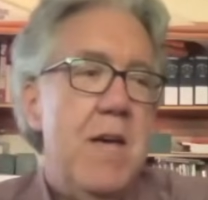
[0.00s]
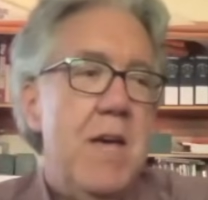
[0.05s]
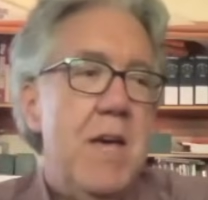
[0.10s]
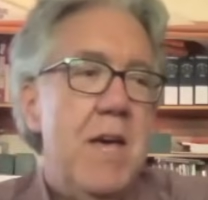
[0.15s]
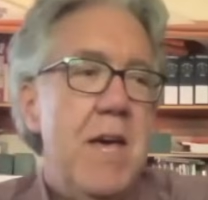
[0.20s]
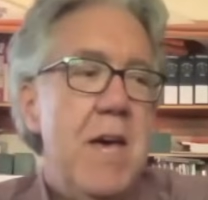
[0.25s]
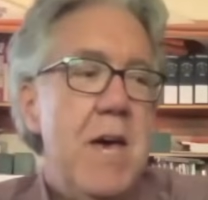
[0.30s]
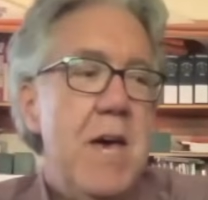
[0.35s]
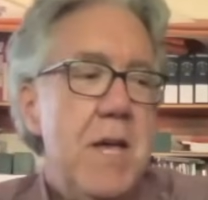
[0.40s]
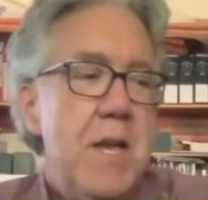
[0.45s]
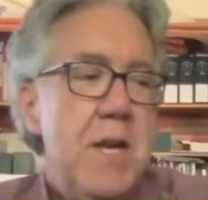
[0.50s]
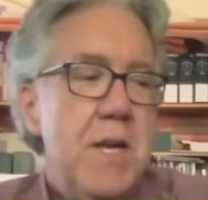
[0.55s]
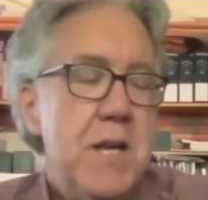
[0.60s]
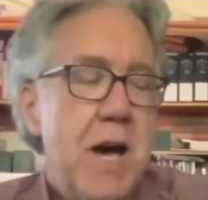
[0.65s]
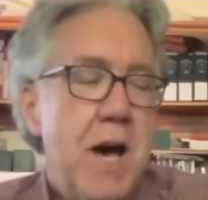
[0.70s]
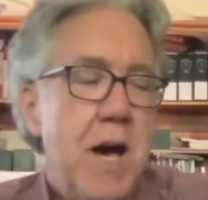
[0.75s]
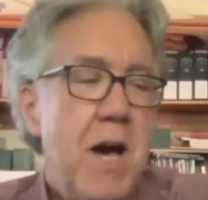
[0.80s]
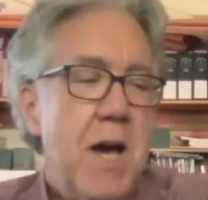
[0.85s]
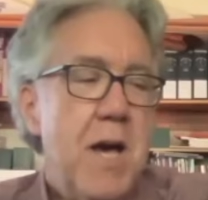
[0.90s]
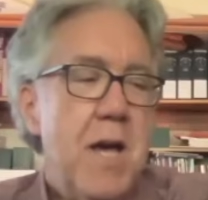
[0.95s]
And
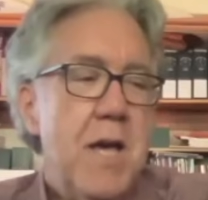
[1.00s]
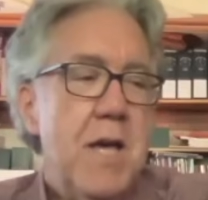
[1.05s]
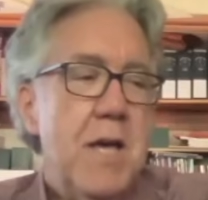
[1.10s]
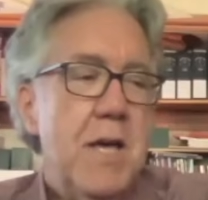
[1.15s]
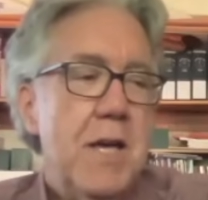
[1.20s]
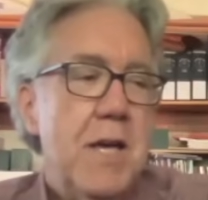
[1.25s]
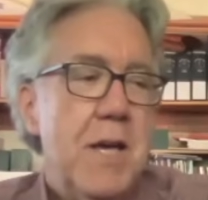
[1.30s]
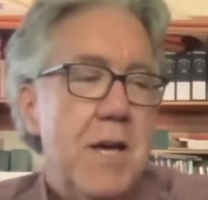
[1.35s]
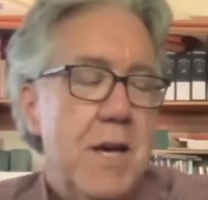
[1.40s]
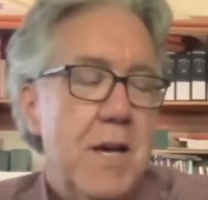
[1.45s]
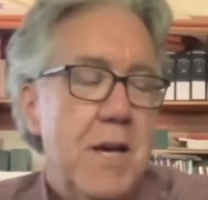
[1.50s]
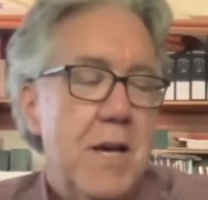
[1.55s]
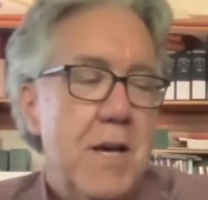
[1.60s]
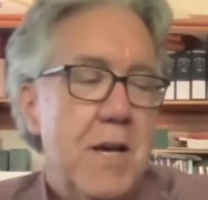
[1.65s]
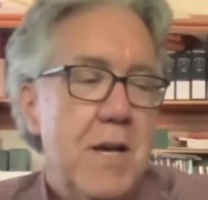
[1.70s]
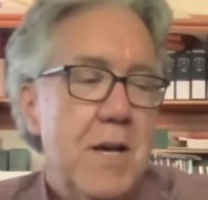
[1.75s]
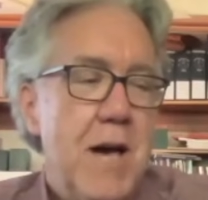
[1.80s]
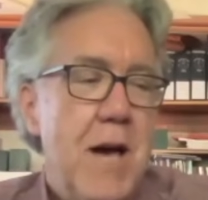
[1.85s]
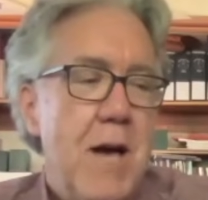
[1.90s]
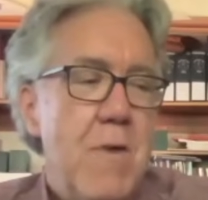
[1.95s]
I
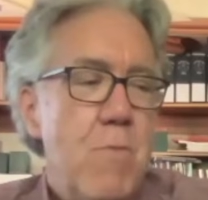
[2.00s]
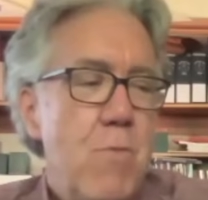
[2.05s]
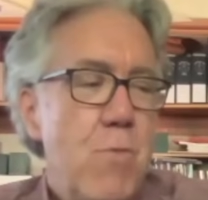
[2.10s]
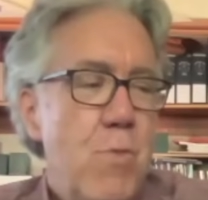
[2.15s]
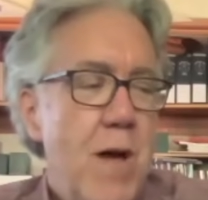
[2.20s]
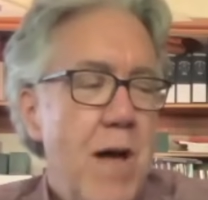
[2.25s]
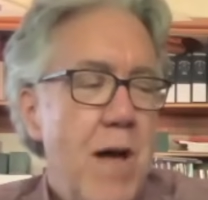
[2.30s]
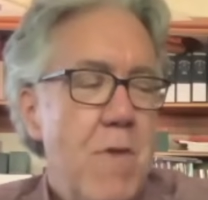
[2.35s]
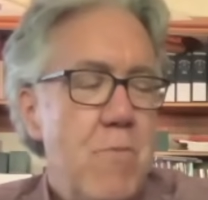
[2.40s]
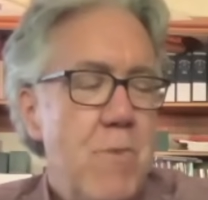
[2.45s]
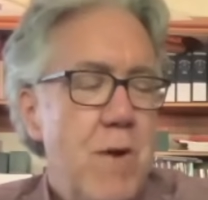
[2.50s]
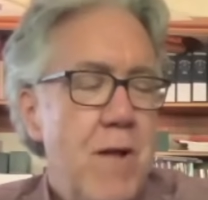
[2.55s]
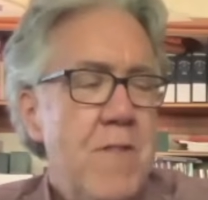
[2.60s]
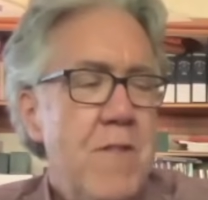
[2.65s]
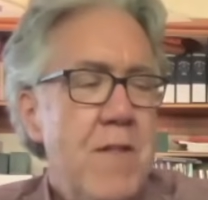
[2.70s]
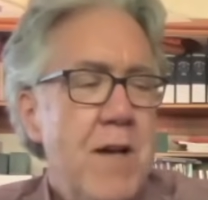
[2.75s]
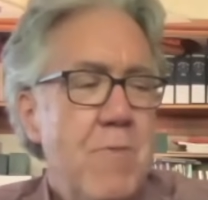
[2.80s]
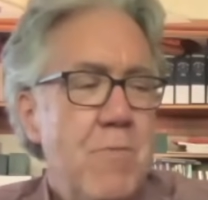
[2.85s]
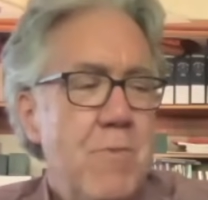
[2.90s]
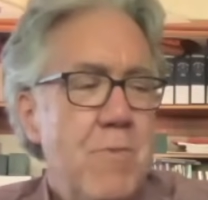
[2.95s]

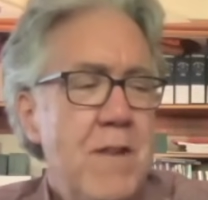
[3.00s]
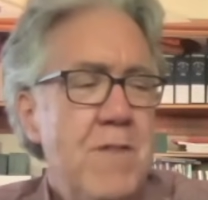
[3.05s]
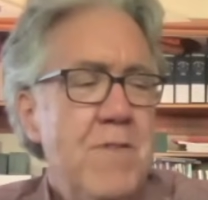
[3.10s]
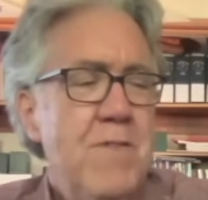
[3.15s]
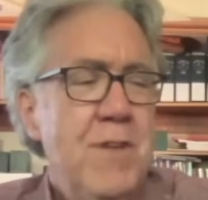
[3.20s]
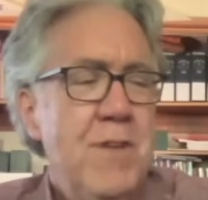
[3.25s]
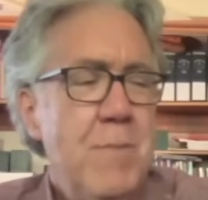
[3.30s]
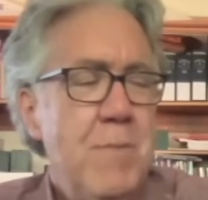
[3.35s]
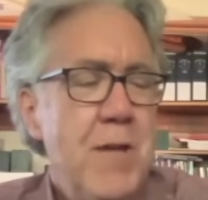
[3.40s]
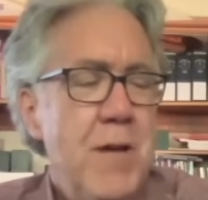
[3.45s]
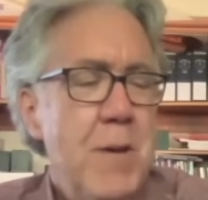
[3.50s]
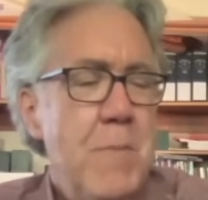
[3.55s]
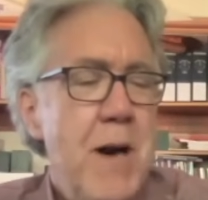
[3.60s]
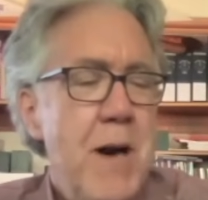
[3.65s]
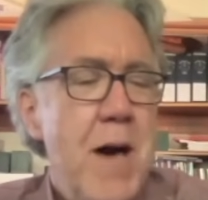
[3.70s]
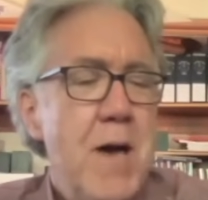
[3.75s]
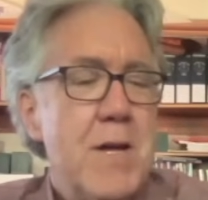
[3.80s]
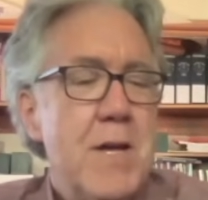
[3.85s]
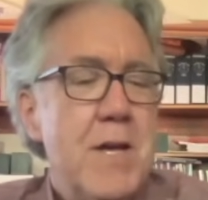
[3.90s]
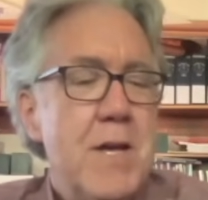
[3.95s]
read something
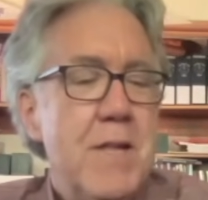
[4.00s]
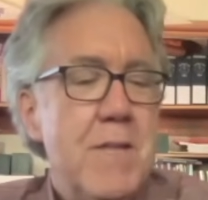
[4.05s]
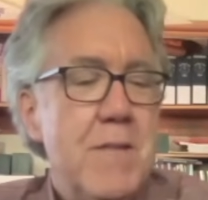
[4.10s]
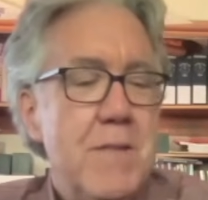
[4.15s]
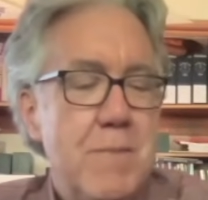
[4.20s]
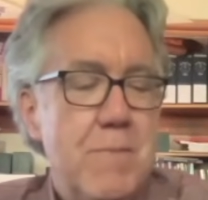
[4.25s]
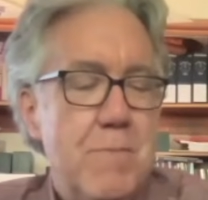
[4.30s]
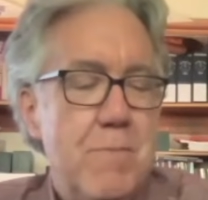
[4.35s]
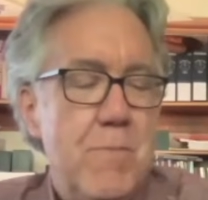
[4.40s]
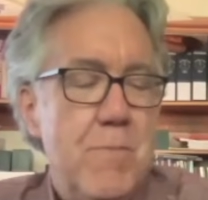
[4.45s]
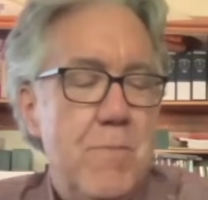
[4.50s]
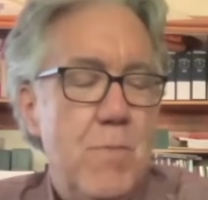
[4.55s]
about it in